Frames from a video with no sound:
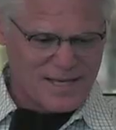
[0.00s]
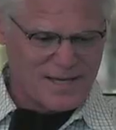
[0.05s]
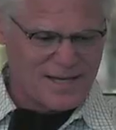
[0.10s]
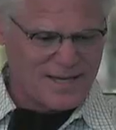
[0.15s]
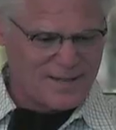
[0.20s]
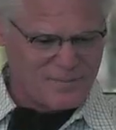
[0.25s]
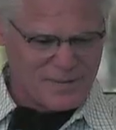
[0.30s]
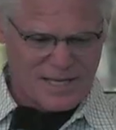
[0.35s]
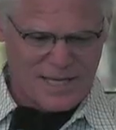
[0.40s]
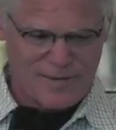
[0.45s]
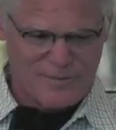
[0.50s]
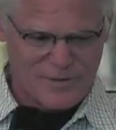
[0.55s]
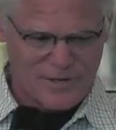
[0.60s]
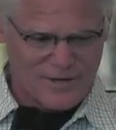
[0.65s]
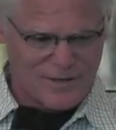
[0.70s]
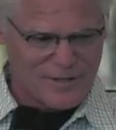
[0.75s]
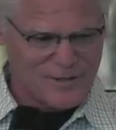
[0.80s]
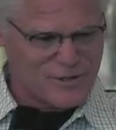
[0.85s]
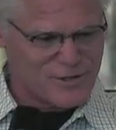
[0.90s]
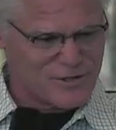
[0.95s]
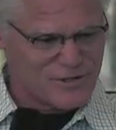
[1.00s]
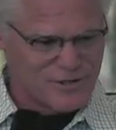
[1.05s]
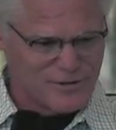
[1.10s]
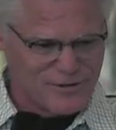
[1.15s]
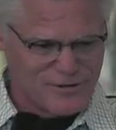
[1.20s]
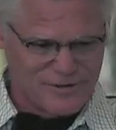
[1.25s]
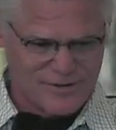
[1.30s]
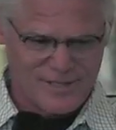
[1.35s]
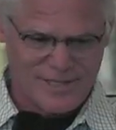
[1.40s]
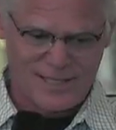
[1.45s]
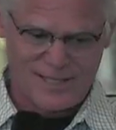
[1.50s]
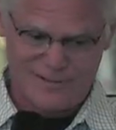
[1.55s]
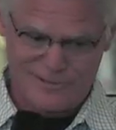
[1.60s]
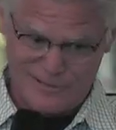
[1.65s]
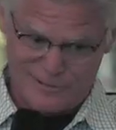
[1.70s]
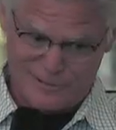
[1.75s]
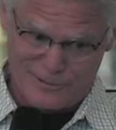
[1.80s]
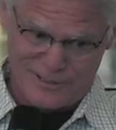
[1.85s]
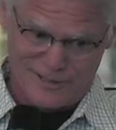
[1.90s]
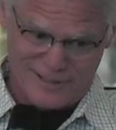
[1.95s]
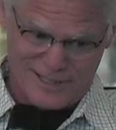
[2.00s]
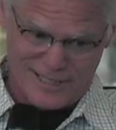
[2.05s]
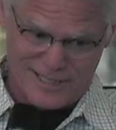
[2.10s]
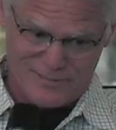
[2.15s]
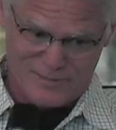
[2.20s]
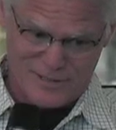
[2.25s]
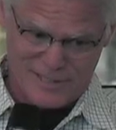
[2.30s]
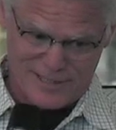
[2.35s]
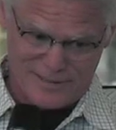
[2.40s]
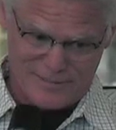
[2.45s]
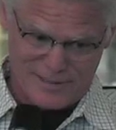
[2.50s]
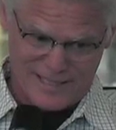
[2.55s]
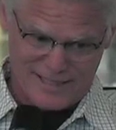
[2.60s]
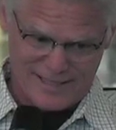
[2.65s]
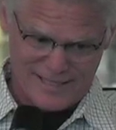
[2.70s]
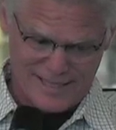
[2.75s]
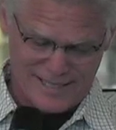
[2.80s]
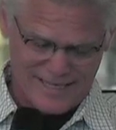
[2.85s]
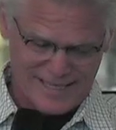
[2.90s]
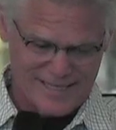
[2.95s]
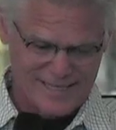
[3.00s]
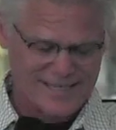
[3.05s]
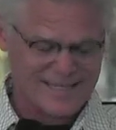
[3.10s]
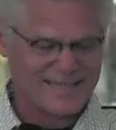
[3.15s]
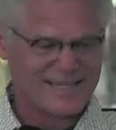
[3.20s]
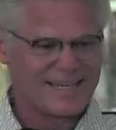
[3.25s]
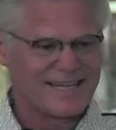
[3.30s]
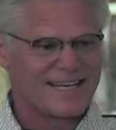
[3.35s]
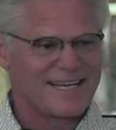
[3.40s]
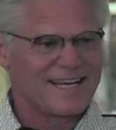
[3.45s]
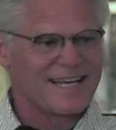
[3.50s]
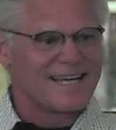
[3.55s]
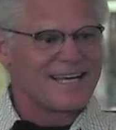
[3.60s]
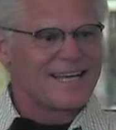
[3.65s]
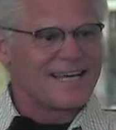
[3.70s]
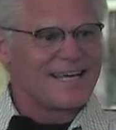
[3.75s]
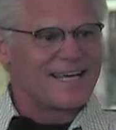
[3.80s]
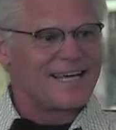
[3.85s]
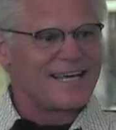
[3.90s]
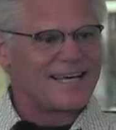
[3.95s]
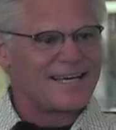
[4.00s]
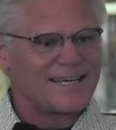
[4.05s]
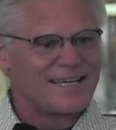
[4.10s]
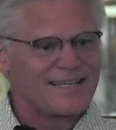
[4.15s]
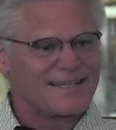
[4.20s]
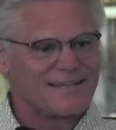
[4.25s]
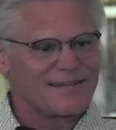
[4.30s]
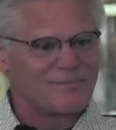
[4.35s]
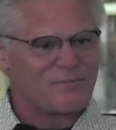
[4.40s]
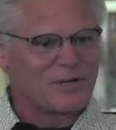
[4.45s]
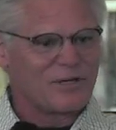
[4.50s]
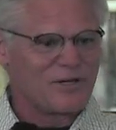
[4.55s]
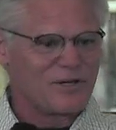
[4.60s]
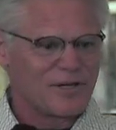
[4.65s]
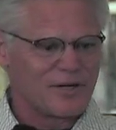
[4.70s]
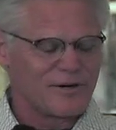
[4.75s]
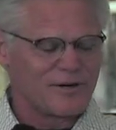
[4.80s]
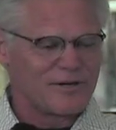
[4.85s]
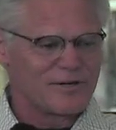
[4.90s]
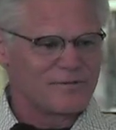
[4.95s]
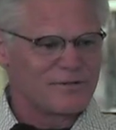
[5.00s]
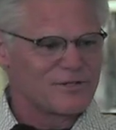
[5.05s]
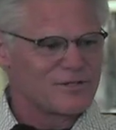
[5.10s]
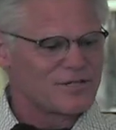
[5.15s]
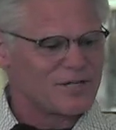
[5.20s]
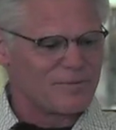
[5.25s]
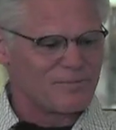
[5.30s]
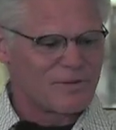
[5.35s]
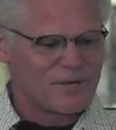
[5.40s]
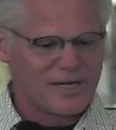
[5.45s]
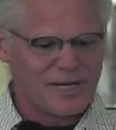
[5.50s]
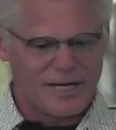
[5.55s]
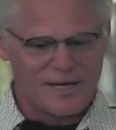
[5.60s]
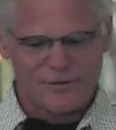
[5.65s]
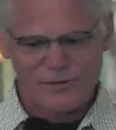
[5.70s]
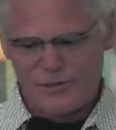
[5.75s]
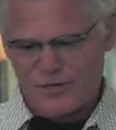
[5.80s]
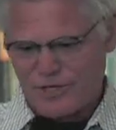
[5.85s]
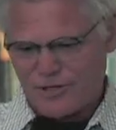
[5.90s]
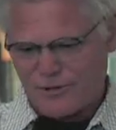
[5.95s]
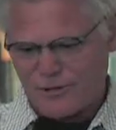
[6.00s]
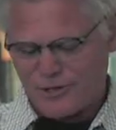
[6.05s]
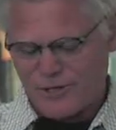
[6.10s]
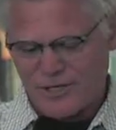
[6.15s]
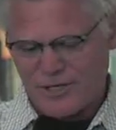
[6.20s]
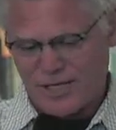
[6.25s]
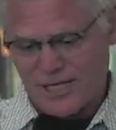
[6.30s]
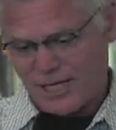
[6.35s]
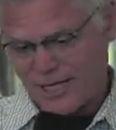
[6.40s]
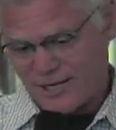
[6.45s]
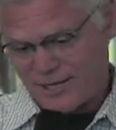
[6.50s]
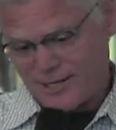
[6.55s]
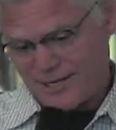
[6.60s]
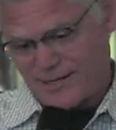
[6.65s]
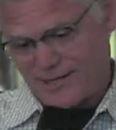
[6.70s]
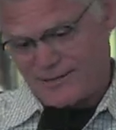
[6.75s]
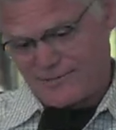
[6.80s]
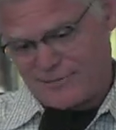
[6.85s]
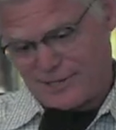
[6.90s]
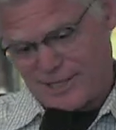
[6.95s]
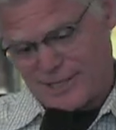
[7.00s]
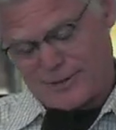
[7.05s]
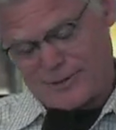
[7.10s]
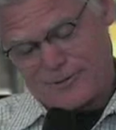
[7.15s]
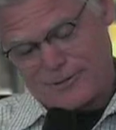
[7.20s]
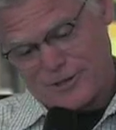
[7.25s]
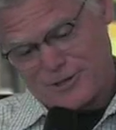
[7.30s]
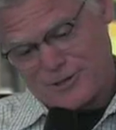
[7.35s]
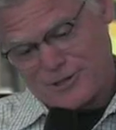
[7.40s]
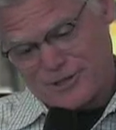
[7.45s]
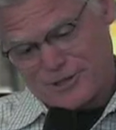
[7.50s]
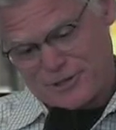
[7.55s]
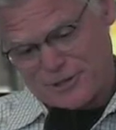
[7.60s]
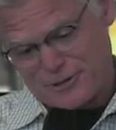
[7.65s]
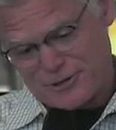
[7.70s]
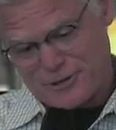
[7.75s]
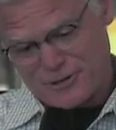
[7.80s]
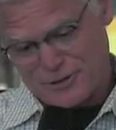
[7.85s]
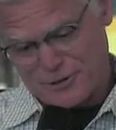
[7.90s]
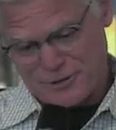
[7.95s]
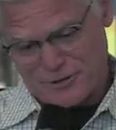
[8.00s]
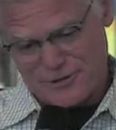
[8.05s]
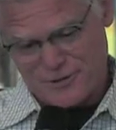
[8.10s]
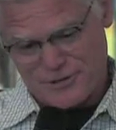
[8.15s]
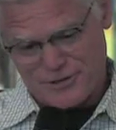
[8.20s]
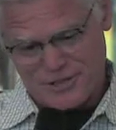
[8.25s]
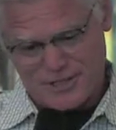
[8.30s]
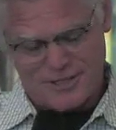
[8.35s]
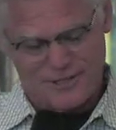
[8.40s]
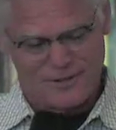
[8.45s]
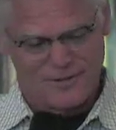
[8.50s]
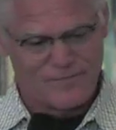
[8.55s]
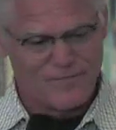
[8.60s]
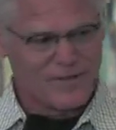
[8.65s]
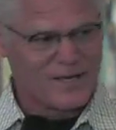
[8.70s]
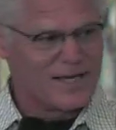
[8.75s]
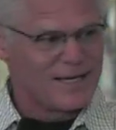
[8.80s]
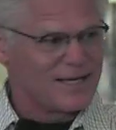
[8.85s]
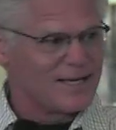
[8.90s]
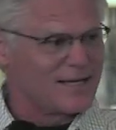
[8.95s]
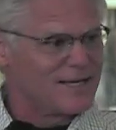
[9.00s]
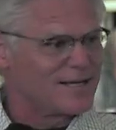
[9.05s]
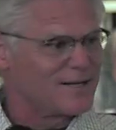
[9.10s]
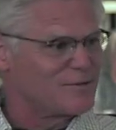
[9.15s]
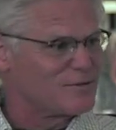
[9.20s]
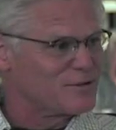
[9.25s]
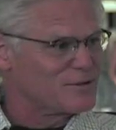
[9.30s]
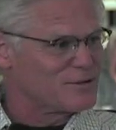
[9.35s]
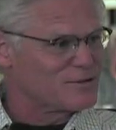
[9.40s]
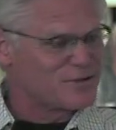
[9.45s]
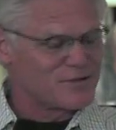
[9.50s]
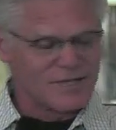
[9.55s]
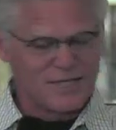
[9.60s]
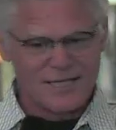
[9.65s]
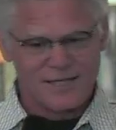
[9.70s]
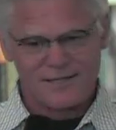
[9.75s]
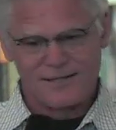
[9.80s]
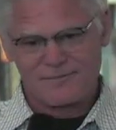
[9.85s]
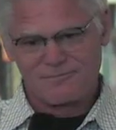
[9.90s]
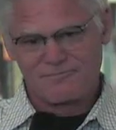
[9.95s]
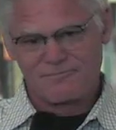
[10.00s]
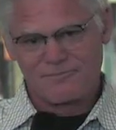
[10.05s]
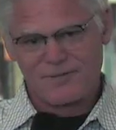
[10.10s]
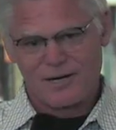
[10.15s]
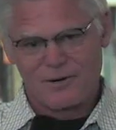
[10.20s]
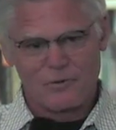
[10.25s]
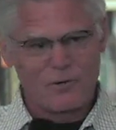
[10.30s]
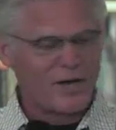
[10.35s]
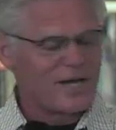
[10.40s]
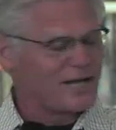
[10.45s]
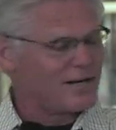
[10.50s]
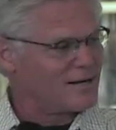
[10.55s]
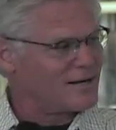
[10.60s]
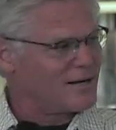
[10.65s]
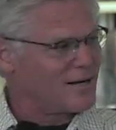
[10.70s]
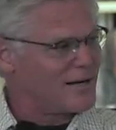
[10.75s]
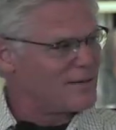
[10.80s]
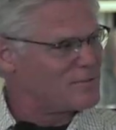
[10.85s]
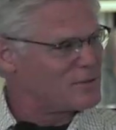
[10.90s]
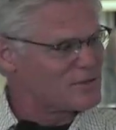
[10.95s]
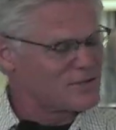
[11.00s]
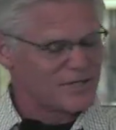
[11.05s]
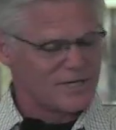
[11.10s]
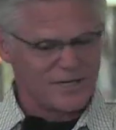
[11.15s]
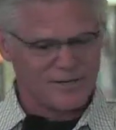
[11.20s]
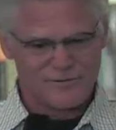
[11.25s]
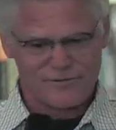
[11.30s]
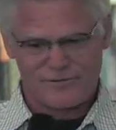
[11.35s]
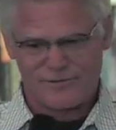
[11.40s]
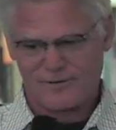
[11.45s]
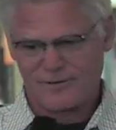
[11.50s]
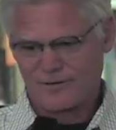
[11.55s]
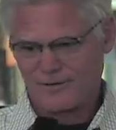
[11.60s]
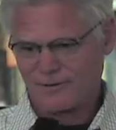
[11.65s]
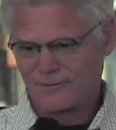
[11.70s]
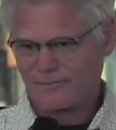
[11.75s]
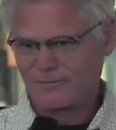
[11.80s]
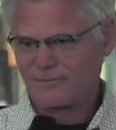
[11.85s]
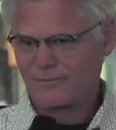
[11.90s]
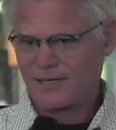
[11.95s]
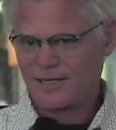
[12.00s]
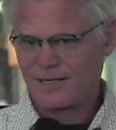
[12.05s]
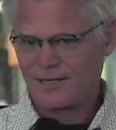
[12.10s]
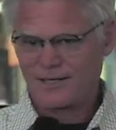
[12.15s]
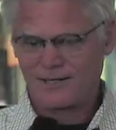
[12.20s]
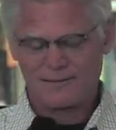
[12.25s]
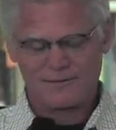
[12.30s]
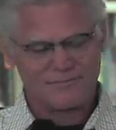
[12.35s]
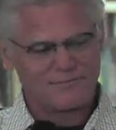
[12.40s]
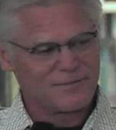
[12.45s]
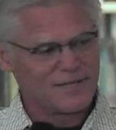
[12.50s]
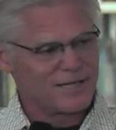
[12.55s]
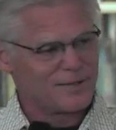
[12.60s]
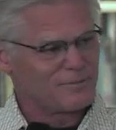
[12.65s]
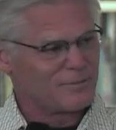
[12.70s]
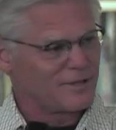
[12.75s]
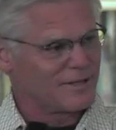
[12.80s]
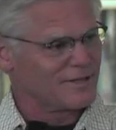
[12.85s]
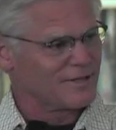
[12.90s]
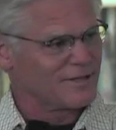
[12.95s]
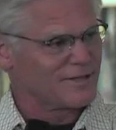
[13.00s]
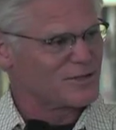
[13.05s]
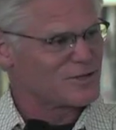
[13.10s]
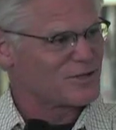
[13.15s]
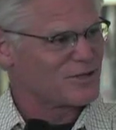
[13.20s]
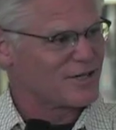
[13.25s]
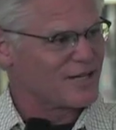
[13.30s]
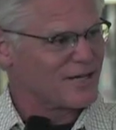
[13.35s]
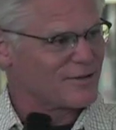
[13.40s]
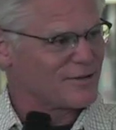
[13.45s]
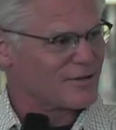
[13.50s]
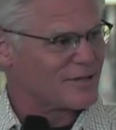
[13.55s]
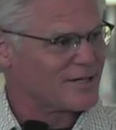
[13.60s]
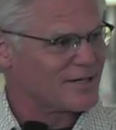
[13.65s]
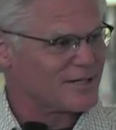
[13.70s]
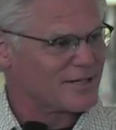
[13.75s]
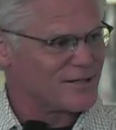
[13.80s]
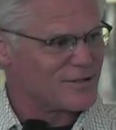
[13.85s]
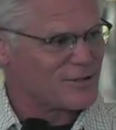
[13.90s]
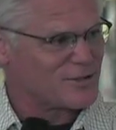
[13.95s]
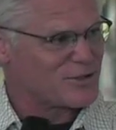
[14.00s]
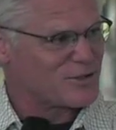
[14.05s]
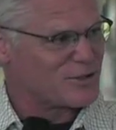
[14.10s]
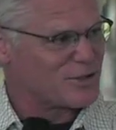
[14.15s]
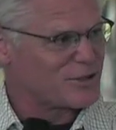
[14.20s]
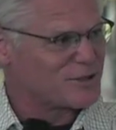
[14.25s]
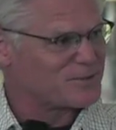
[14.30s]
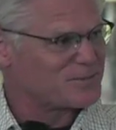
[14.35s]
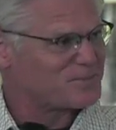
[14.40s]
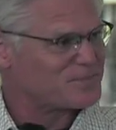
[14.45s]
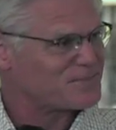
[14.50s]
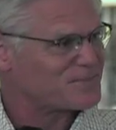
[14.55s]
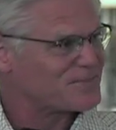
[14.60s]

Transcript: I became an art student, and he was really upset about that. And, but you know, it was something I was interested in, and, uh, you know, I wasn't a good student, so it was uh, a way to compensate for my inabilities in other areas, you know.